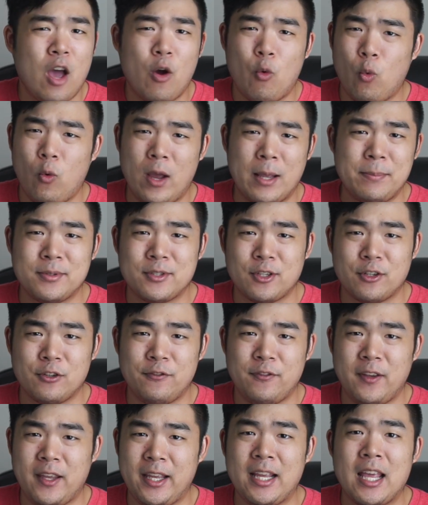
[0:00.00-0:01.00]
web
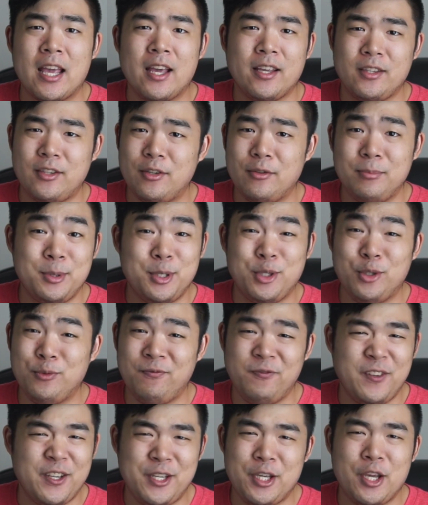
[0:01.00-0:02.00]
surfing, YouTube
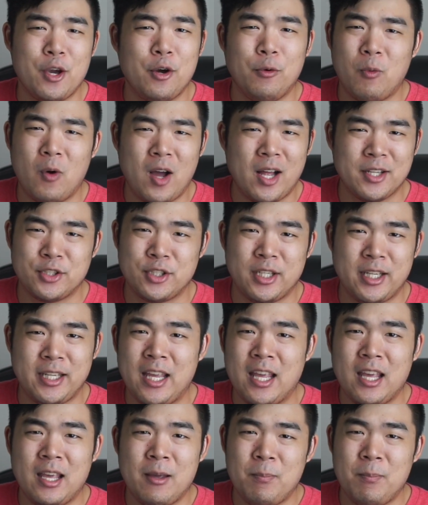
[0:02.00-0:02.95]
video watching,